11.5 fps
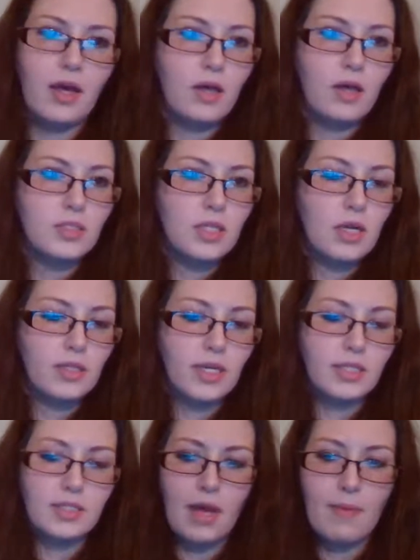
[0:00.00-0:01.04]
I'll see y'all
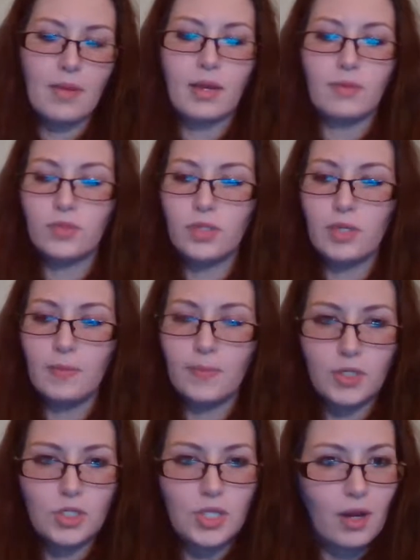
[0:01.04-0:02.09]
next time. And I really
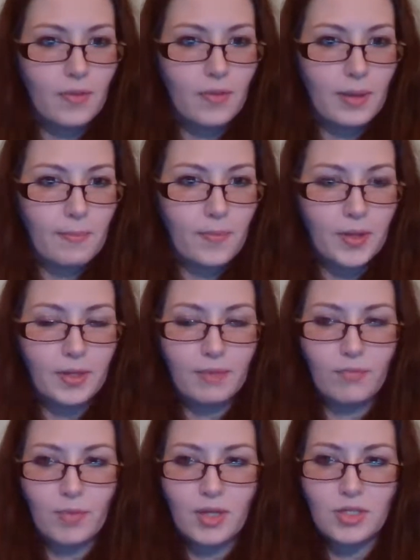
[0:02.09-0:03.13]
appreciate all the input and
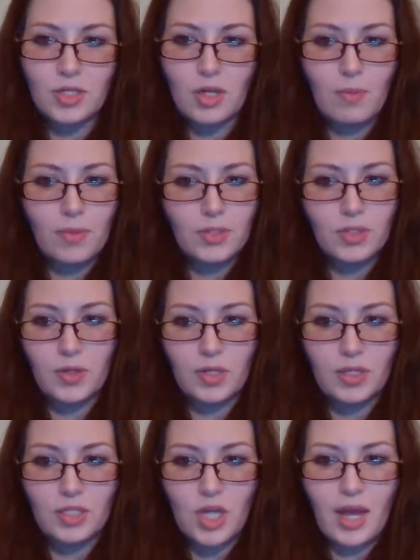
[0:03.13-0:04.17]
information y'all been doing
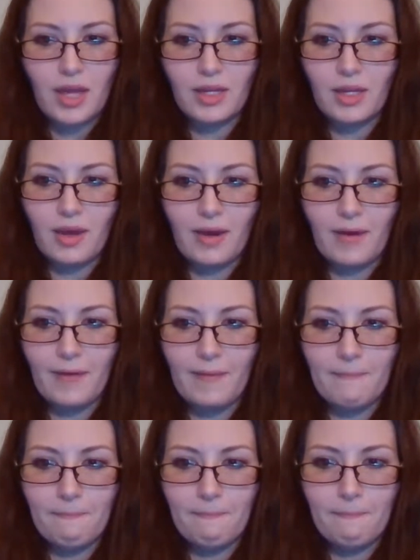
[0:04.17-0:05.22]
in the chat.
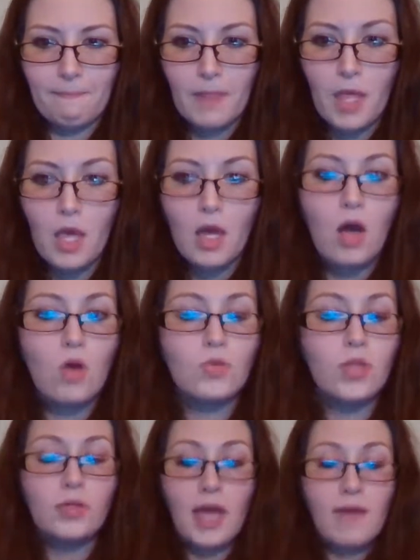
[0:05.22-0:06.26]
No
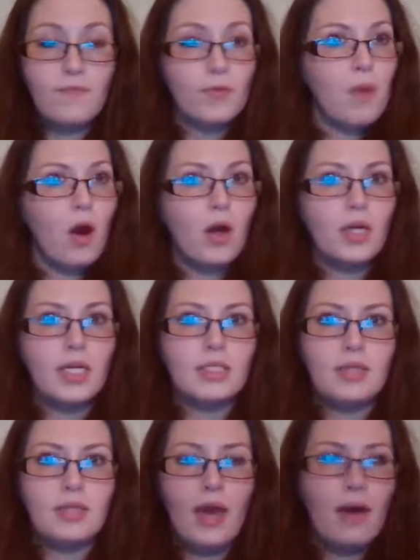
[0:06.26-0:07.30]
time for
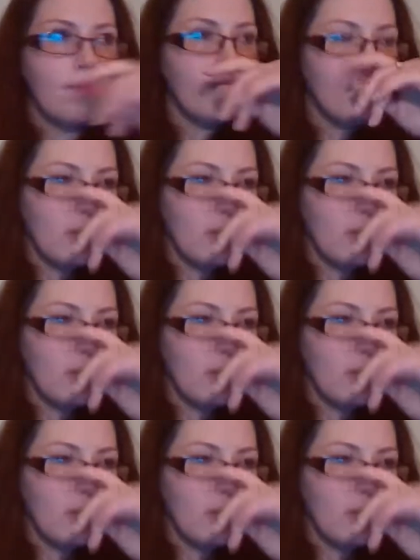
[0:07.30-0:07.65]
parties. Yeah.